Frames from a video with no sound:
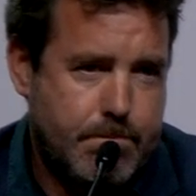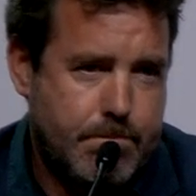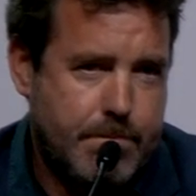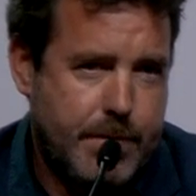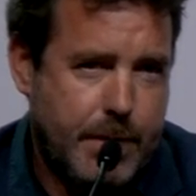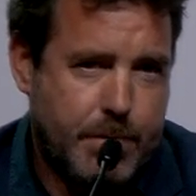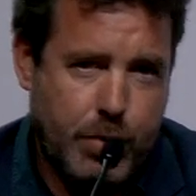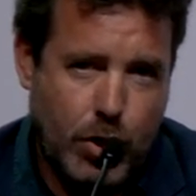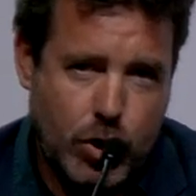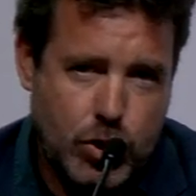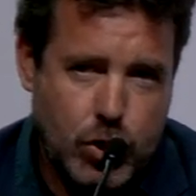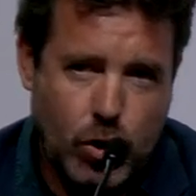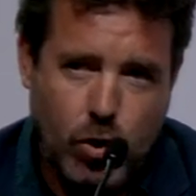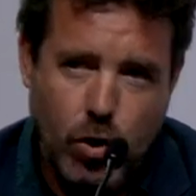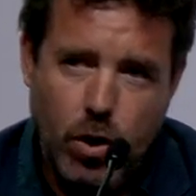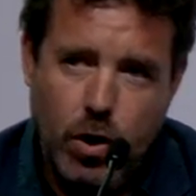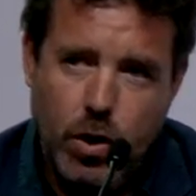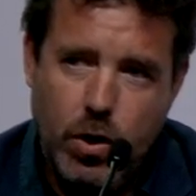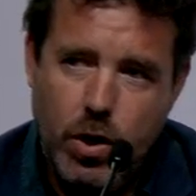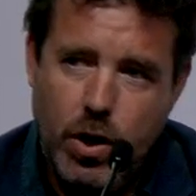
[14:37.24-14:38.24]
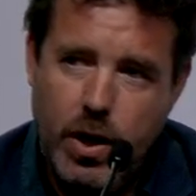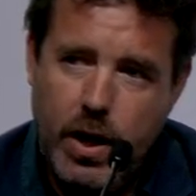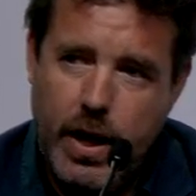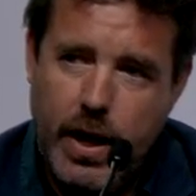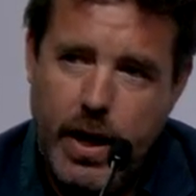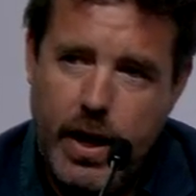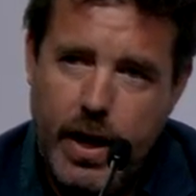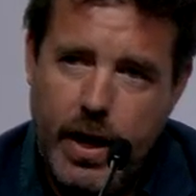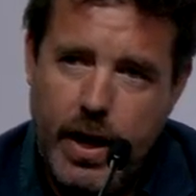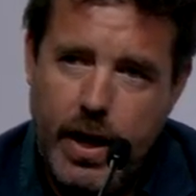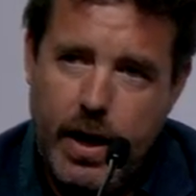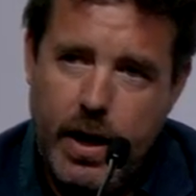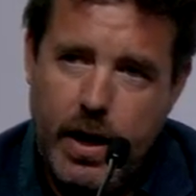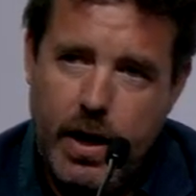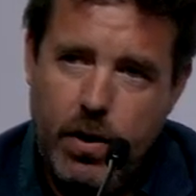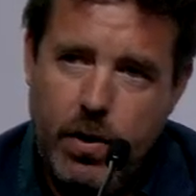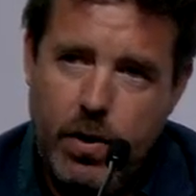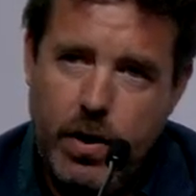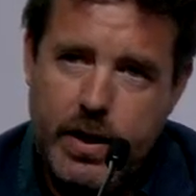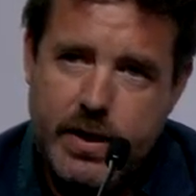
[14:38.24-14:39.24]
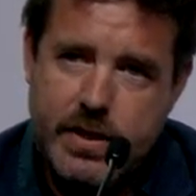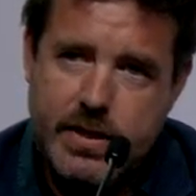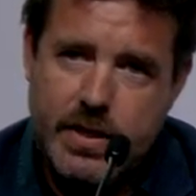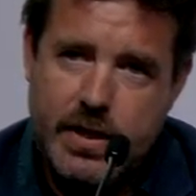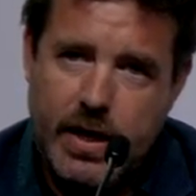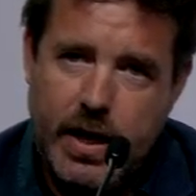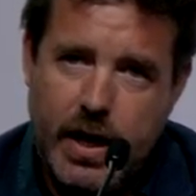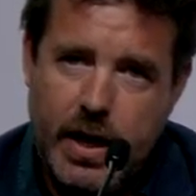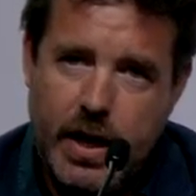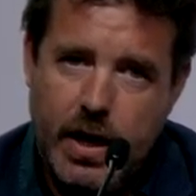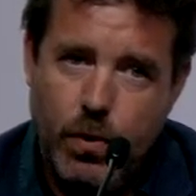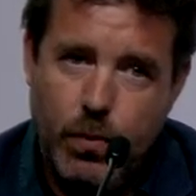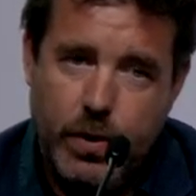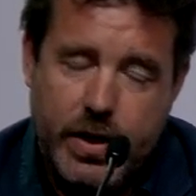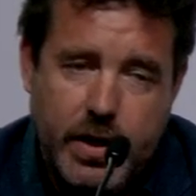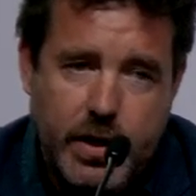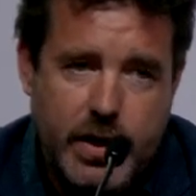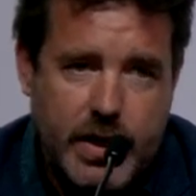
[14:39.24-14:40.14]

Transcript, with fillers: the protocol, uh, it's, uh, we,